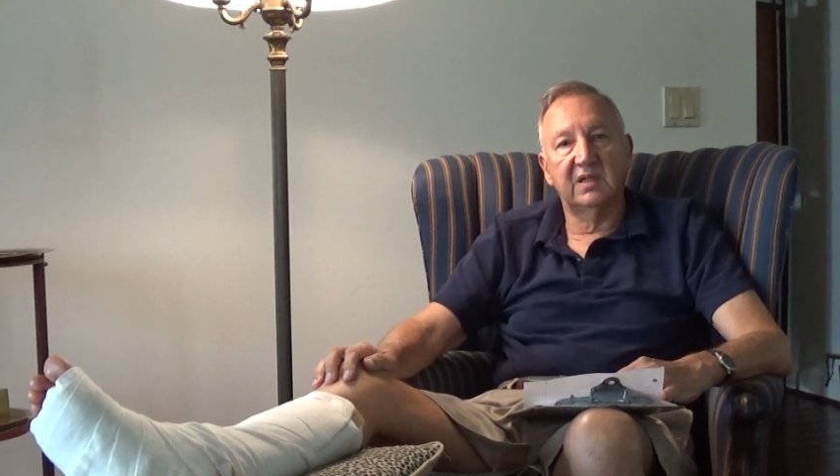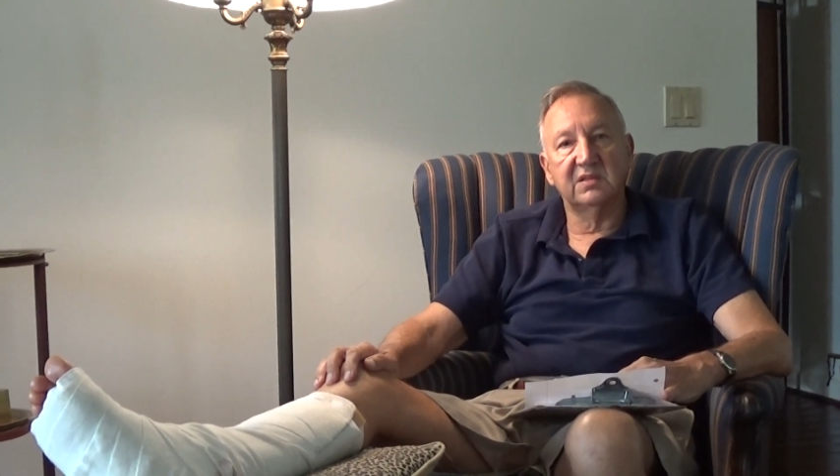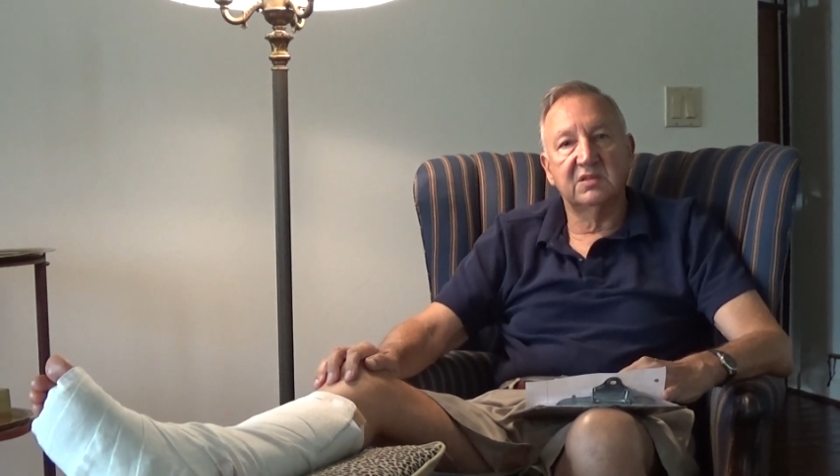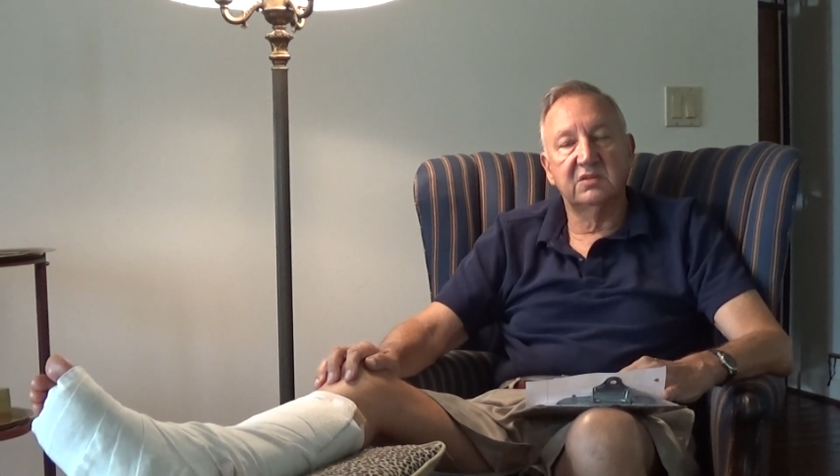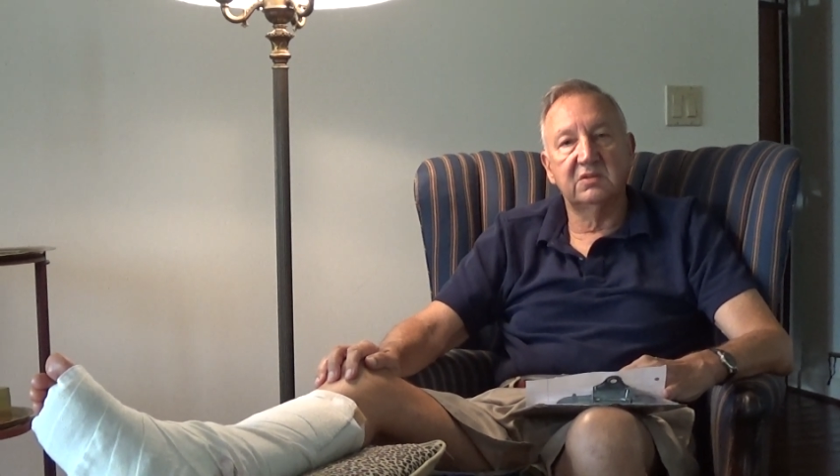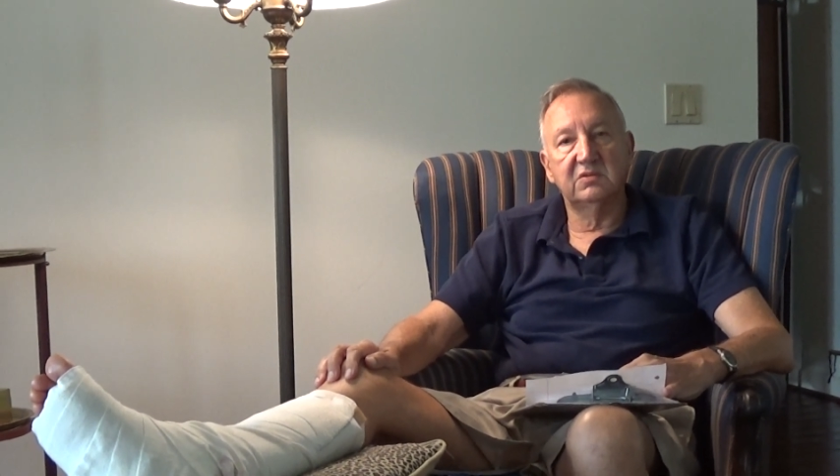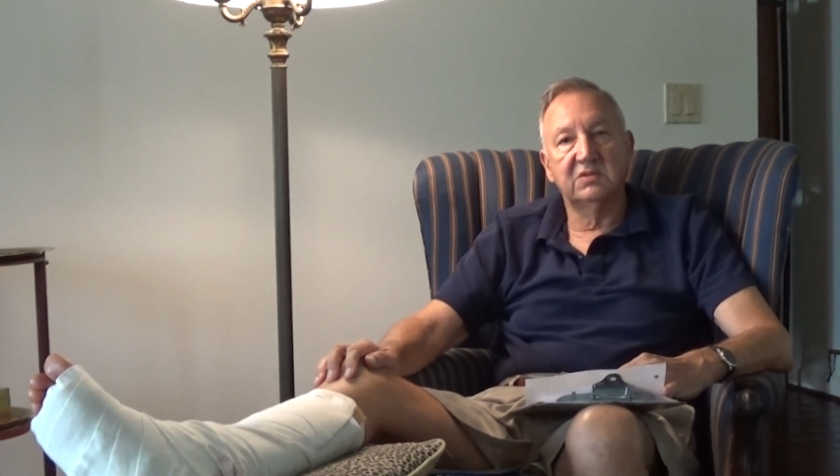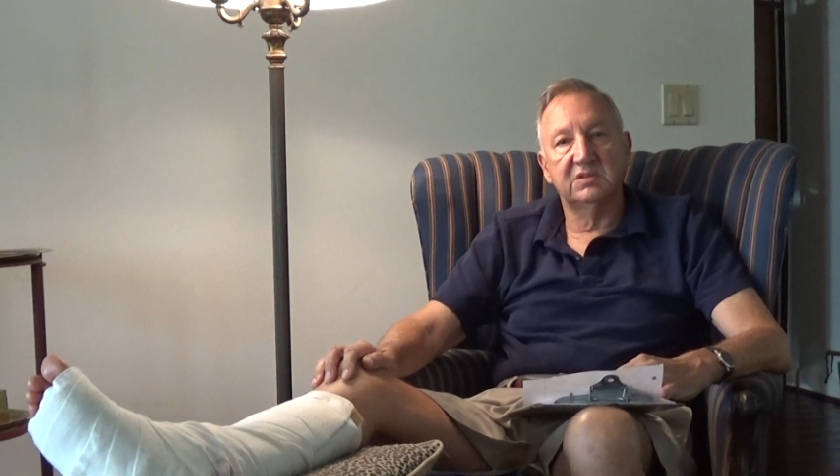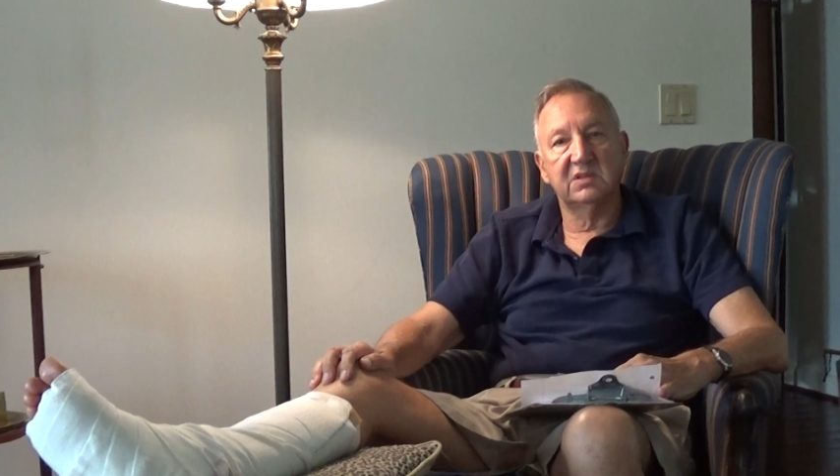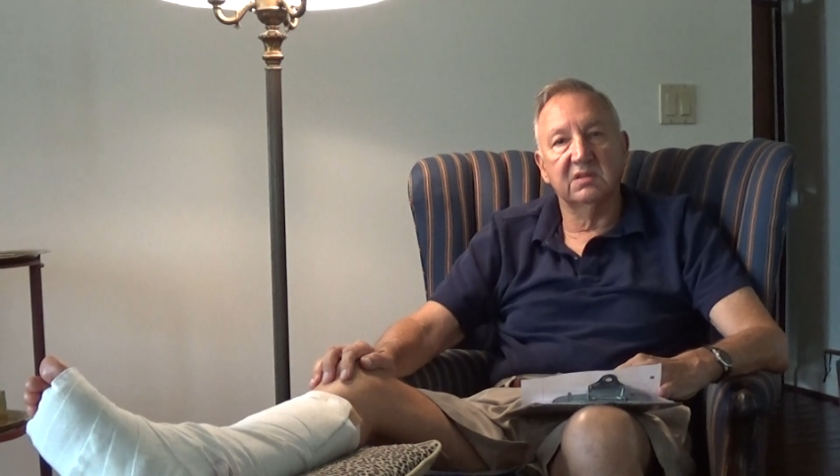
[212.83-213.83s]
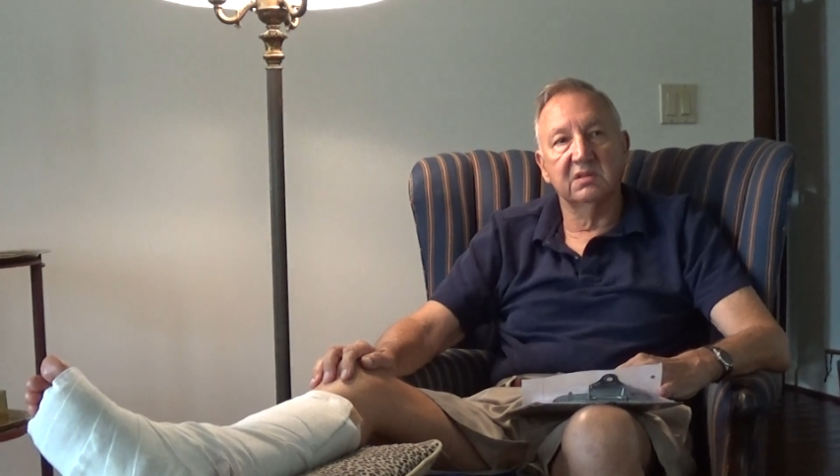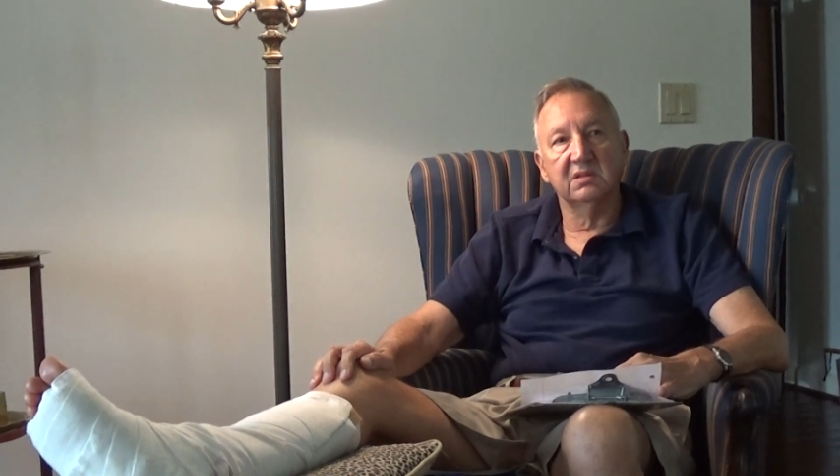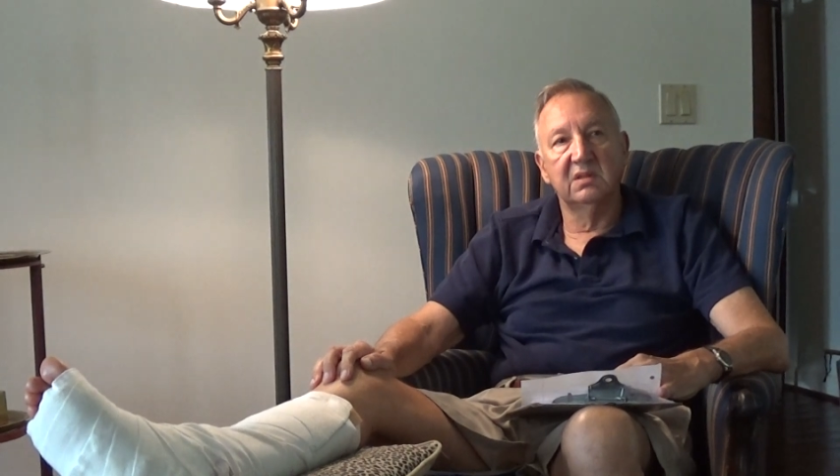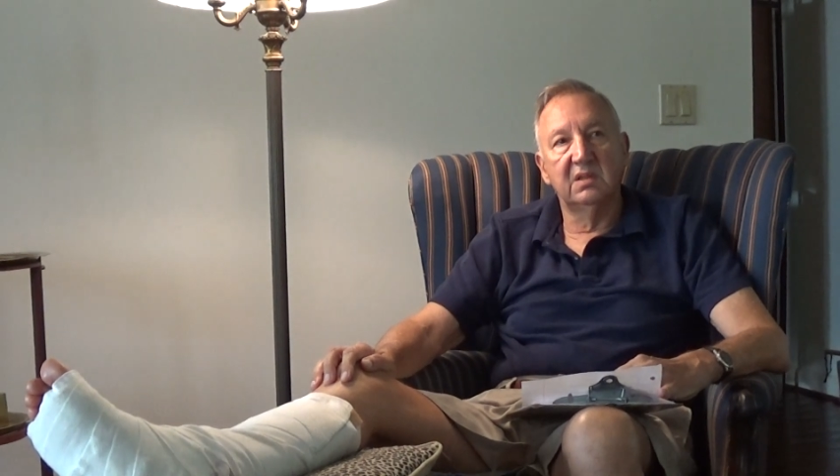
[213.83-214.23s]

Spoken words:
and 2 till